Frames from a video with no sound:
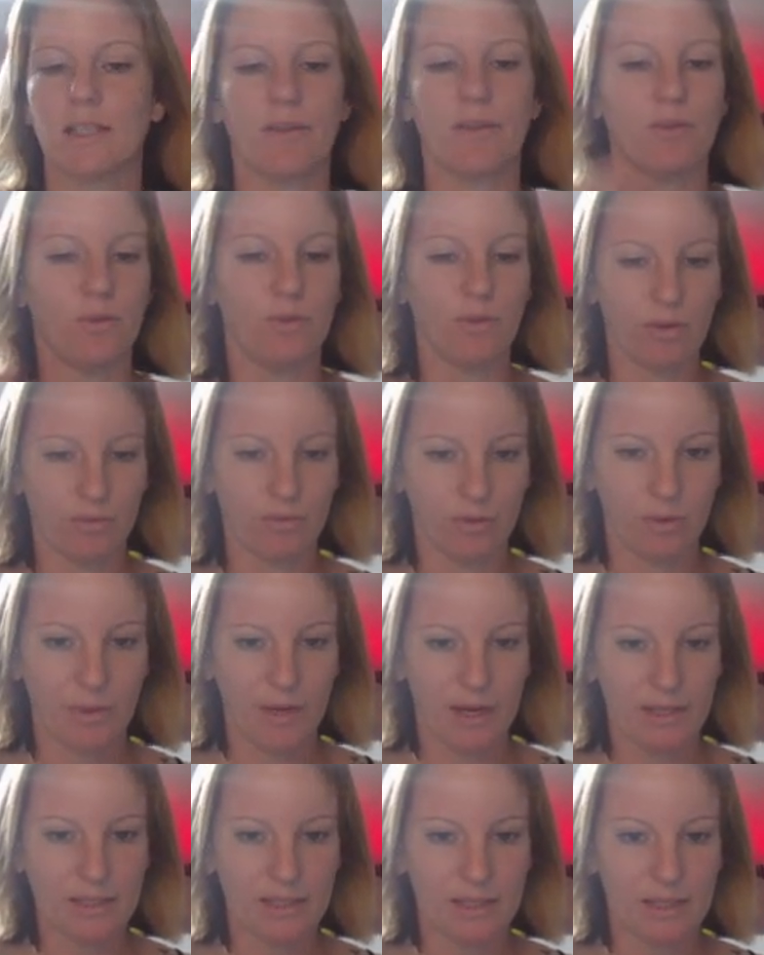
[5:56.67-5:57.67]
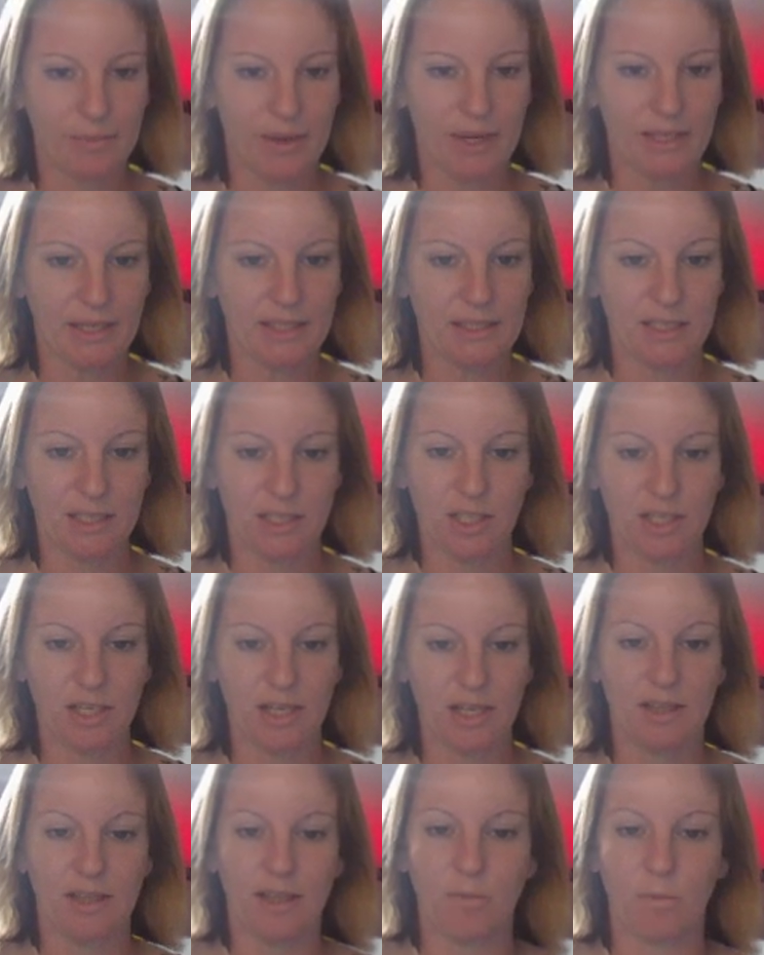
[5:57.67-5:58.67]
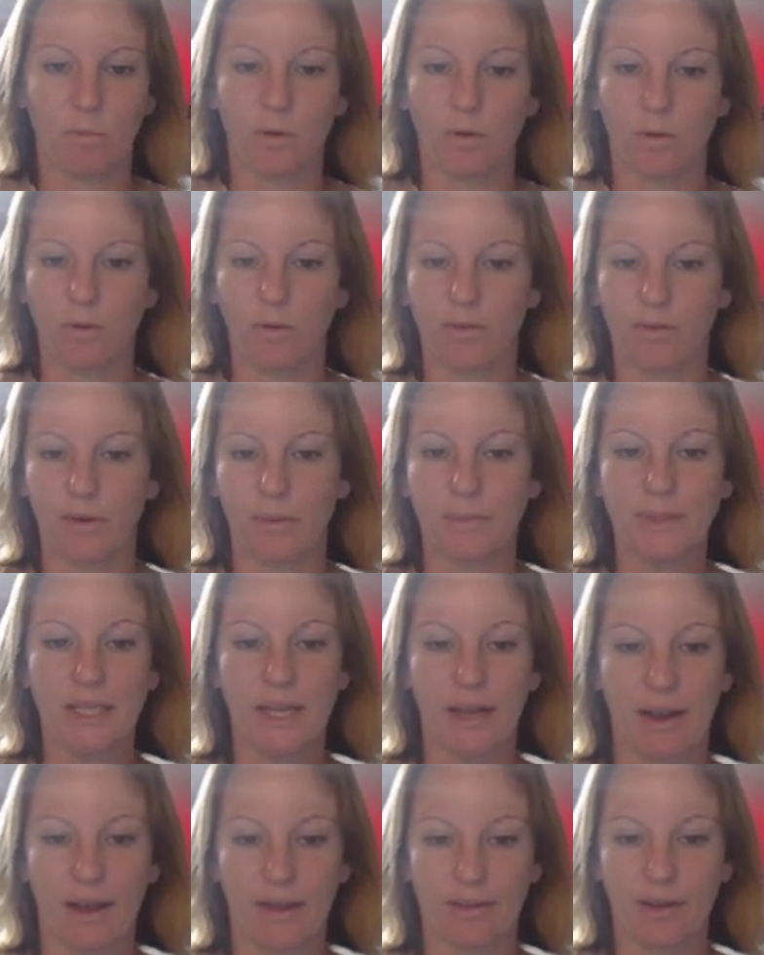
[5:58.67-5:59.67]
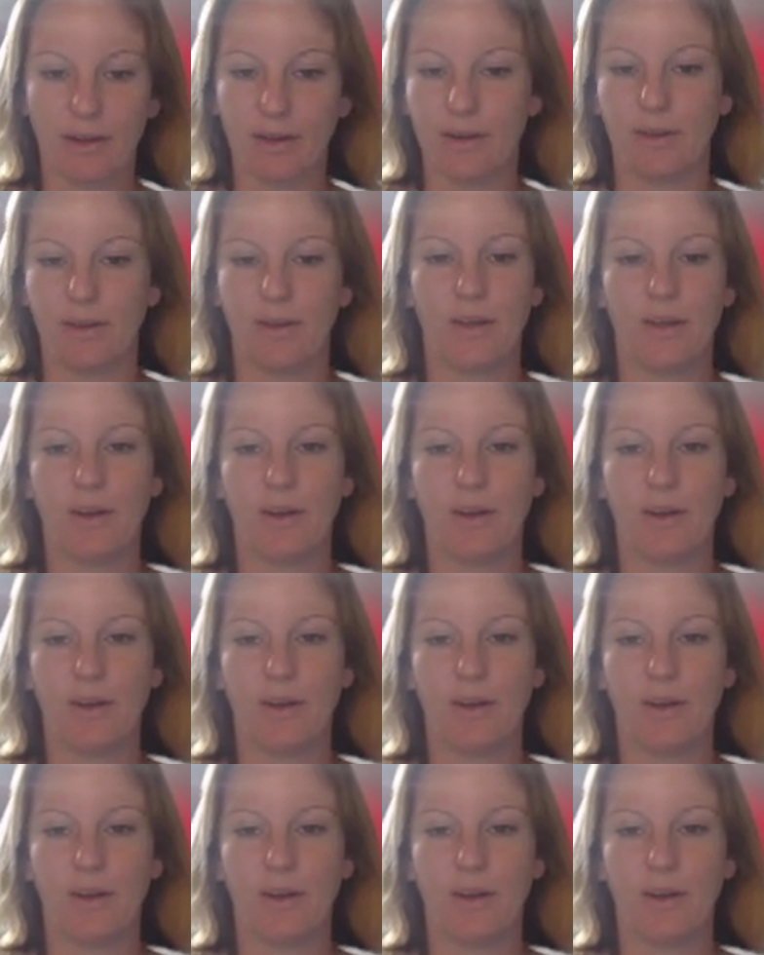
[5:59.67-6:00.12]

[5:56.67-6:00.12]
give you a few minutes to make a decision, and then we'll go over them together.